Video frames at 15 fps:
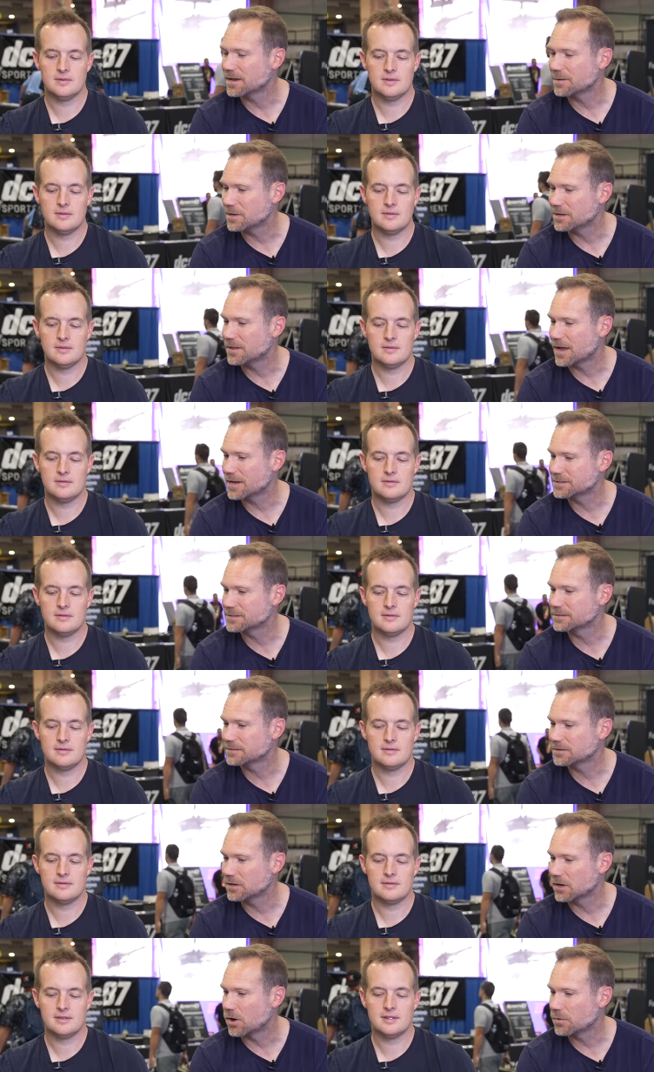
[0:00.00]
Speaker 1: I mean, that's
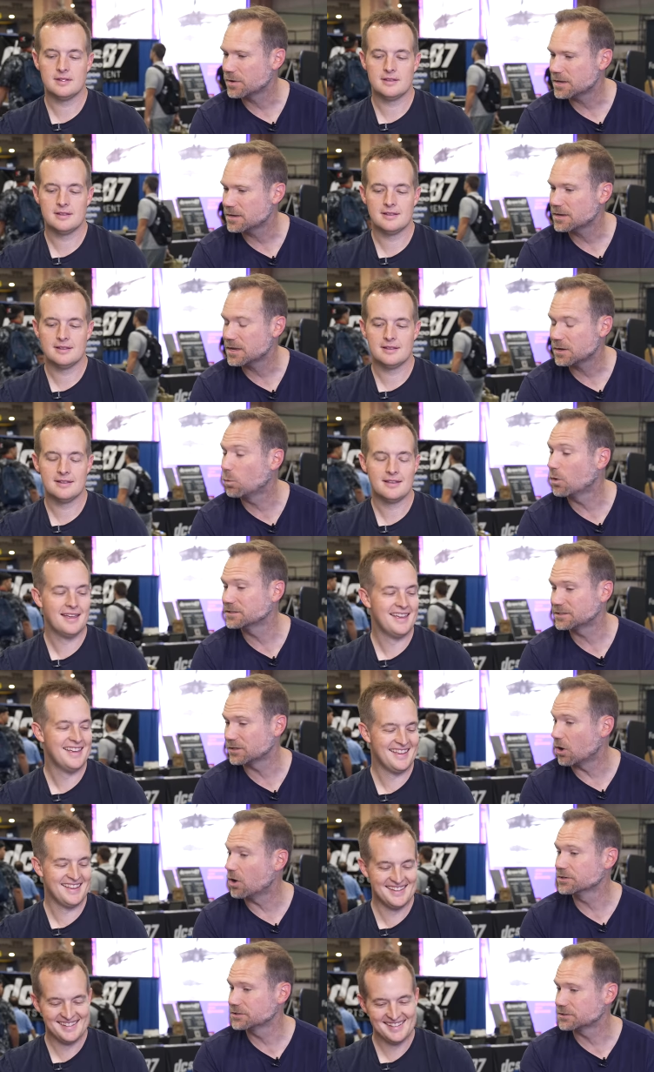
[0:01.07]
you know he he was an
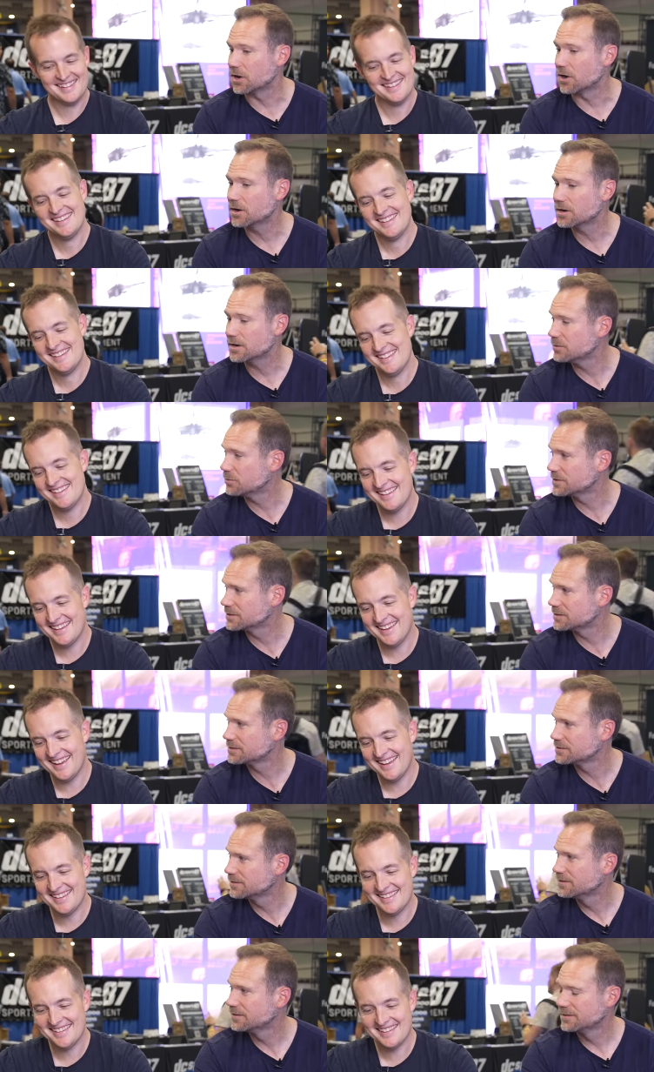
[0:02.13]
all star. He was,
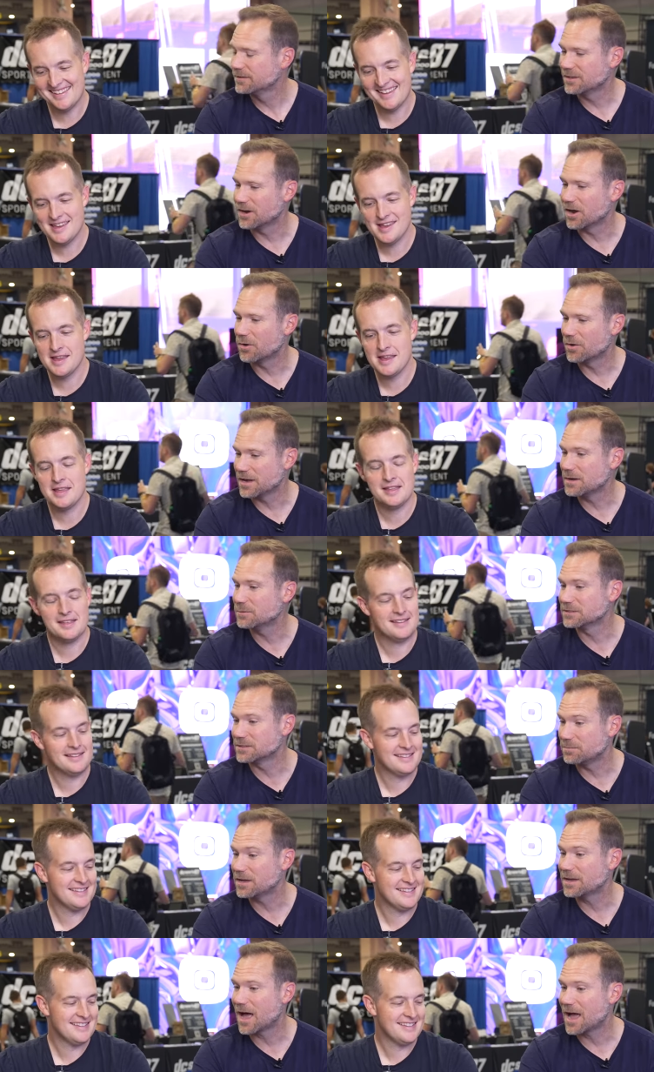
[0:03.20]
yeah. you know, and he was a
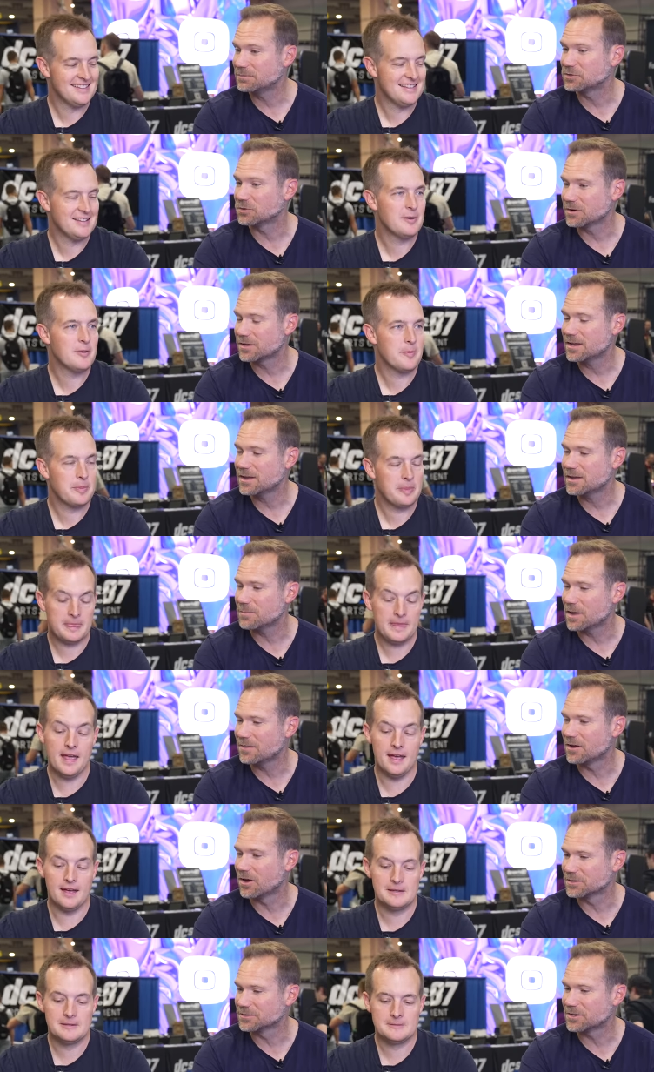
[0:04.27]
big hyped rookie. made
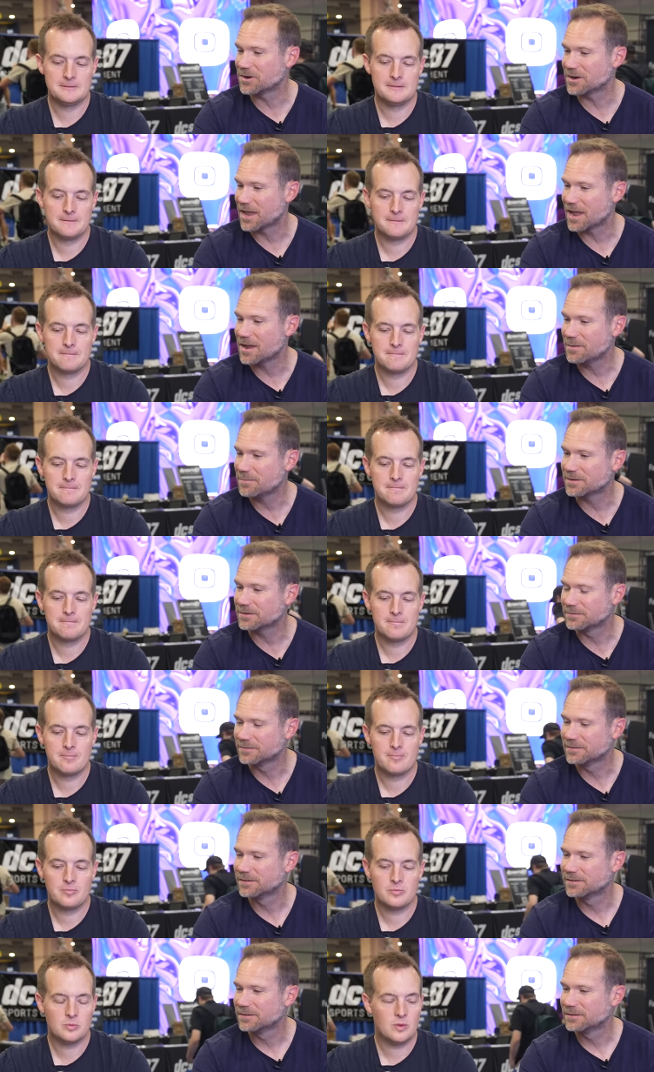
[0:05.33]
yeah. the all star
Speaker 2: game and.
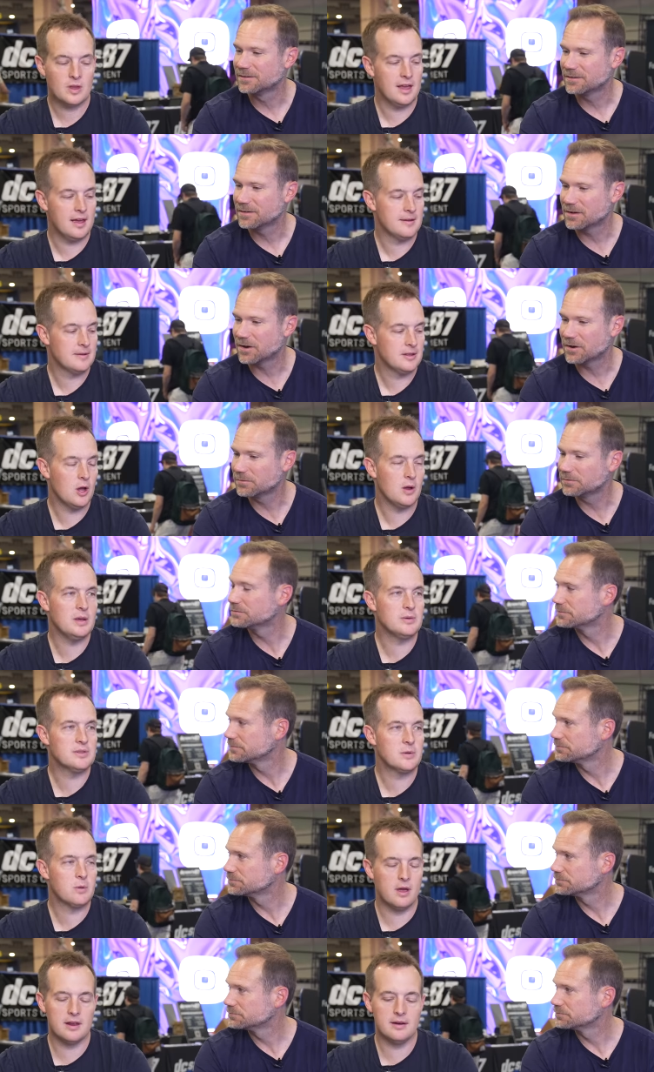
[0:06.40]
Yeah. You know? No, he was
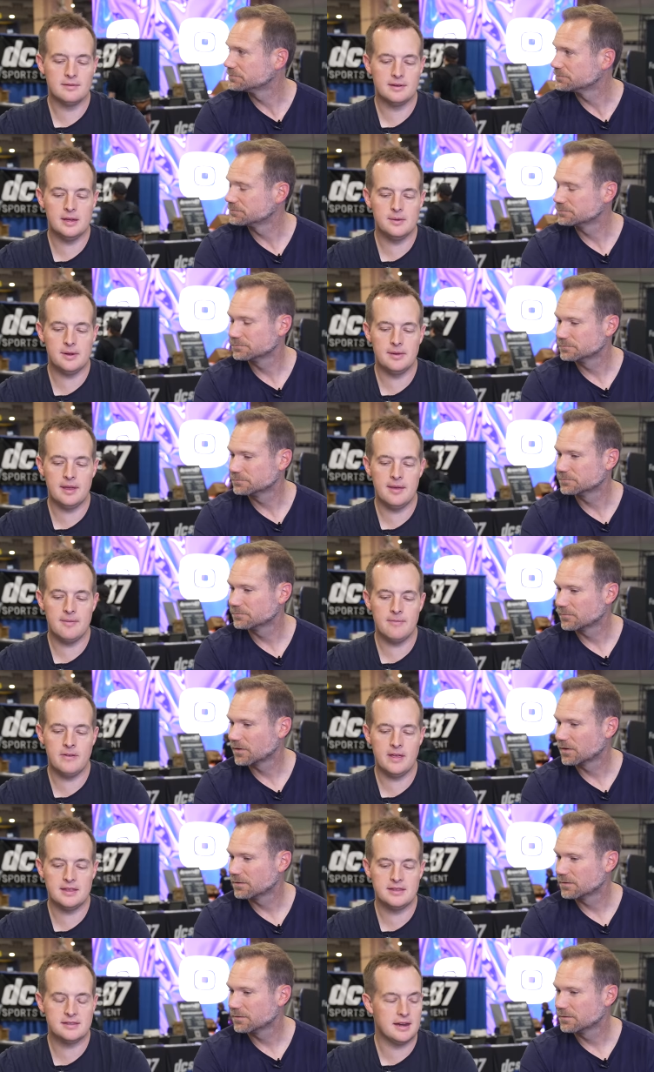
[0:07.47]
the one. He,
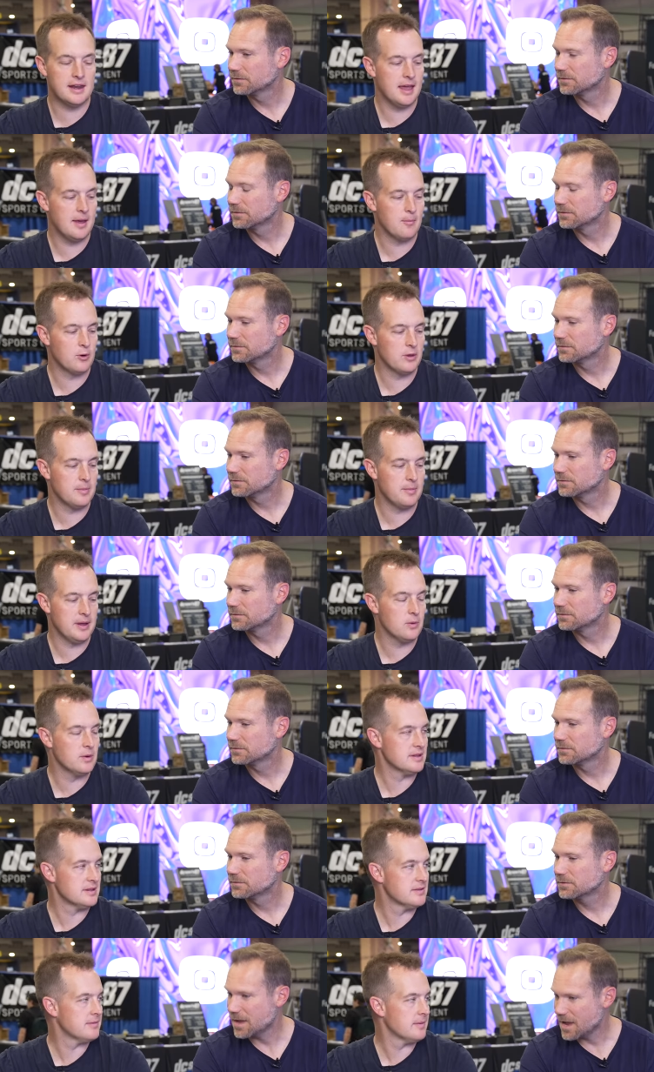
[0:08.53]
Vince and him were the big
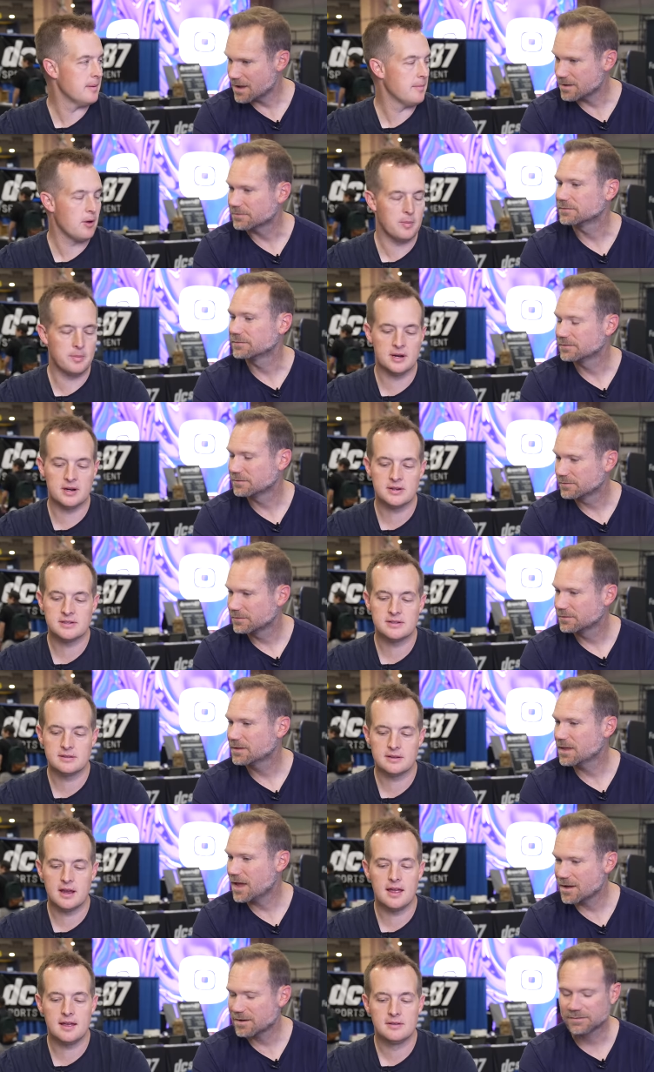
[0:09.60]
ones. Yeah. Paul Pierce.
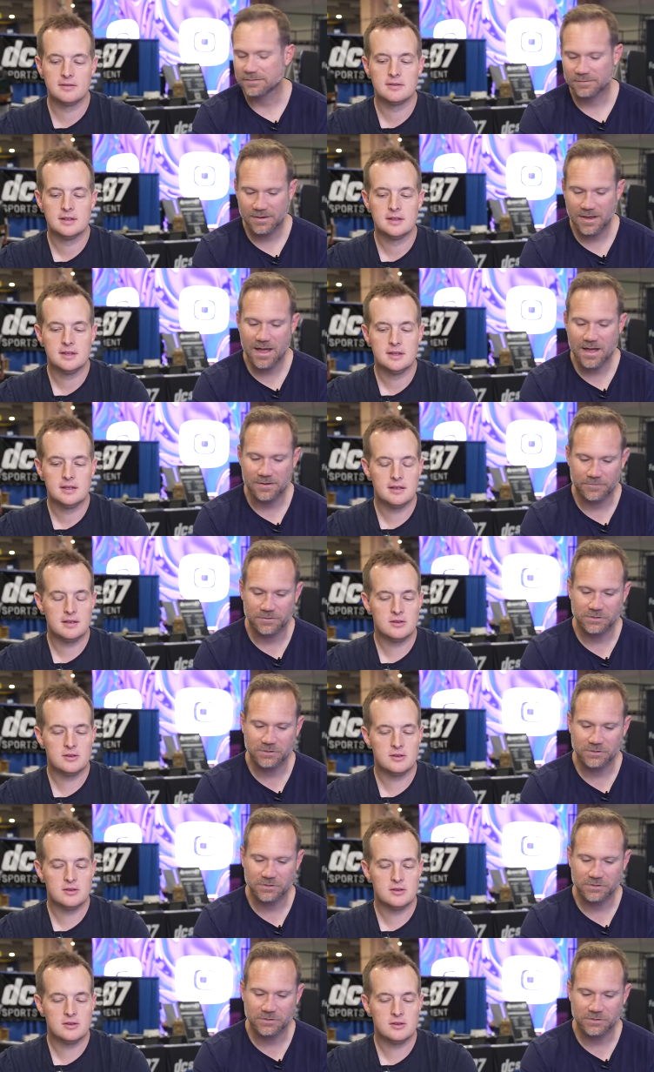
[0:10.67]
Yeah. yeah. yeah. for